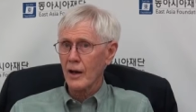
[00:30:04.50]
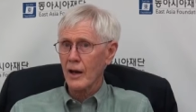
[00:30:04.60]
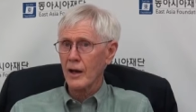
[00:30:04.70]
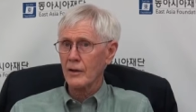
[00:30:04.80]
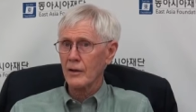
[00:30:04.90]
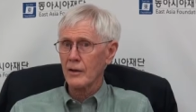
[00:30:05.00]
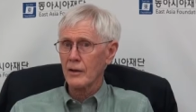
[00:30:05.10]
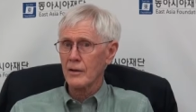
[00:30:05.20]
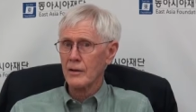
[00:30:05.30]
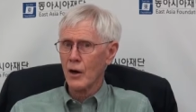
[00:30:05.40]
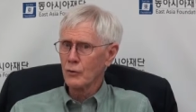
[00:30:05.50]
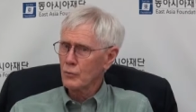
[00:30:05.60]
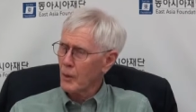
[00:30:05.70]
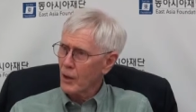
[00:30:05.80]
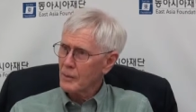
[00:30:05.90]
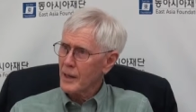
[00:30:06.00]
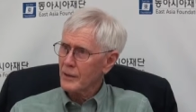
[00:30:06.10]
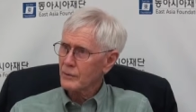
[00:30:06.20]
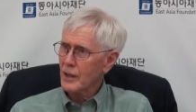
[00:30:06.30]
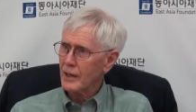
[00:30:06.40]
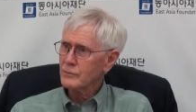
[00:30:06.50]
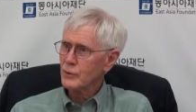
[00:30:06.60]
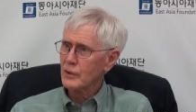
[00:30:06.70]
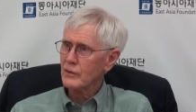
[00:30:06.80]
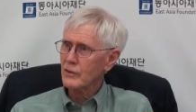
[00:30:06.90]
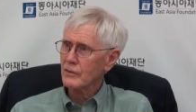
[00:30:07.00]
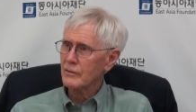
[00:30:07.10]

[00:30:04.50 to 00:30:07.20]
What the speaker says: and no small amount of confidence.